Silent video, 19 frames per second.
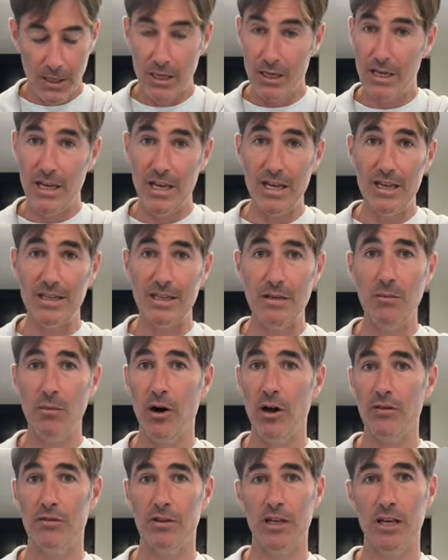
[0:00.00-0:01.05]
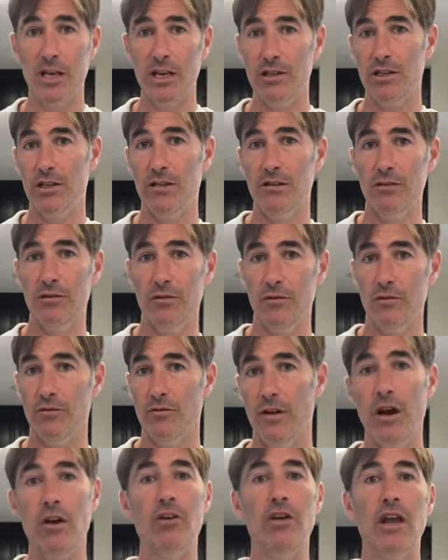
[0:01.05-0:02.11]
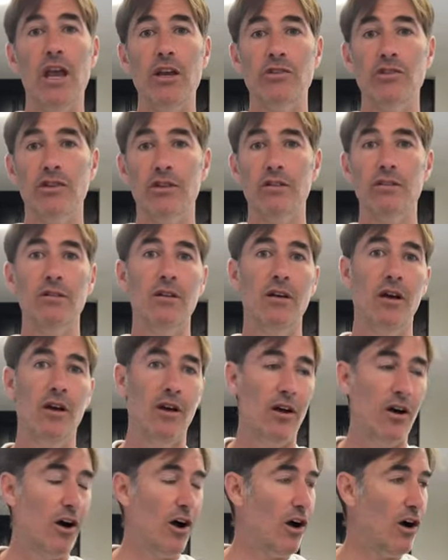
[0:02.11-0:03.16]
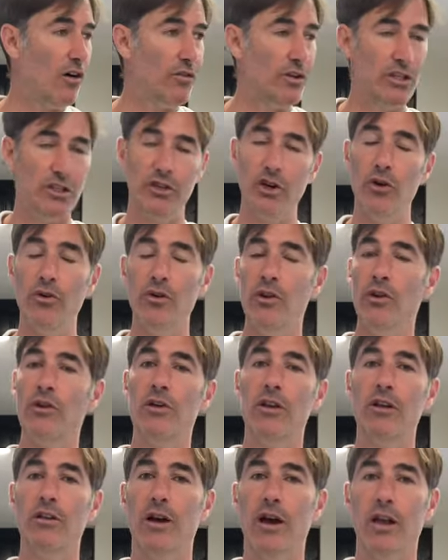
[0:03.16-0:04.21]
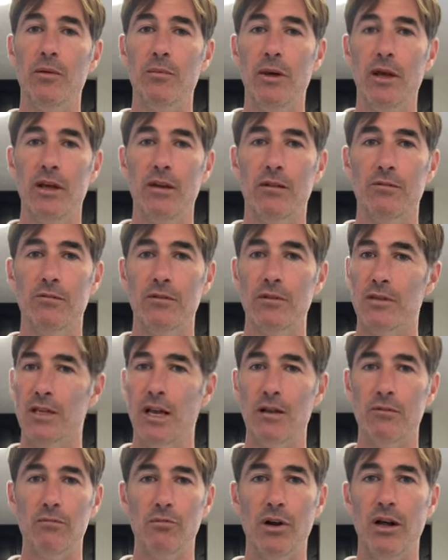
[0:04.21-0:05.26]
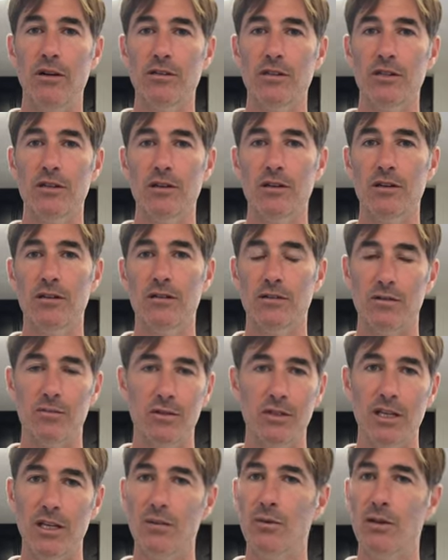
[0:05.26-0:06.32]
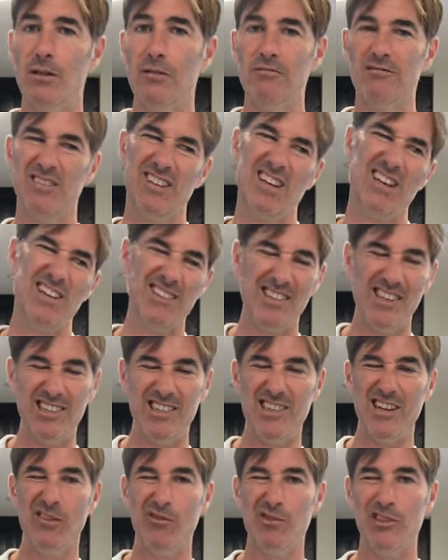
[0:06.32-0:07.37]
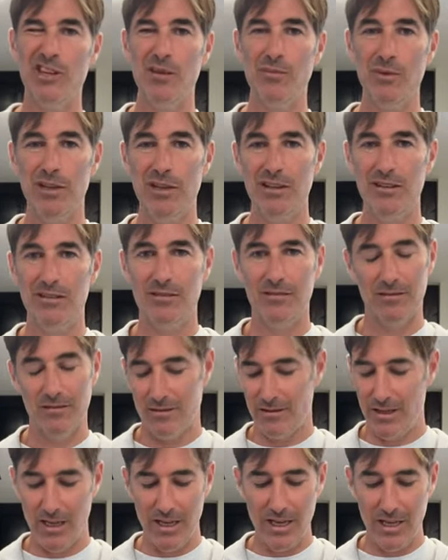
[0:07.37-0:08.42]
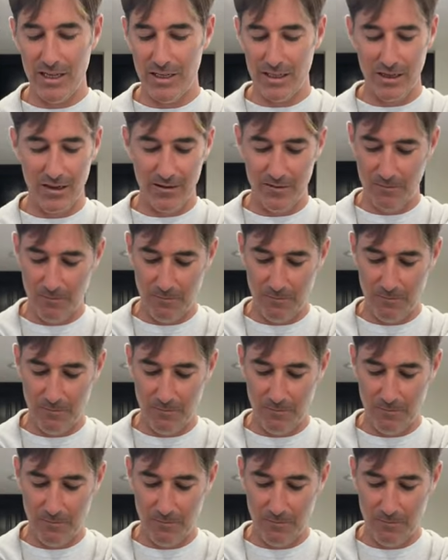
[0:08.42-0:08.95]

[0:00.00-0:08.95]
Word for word: Easy modification or variation of a dough you already know how to make. We're just adding brown sugar, some cinnamon, kind of changing how we're shaping it. Easy.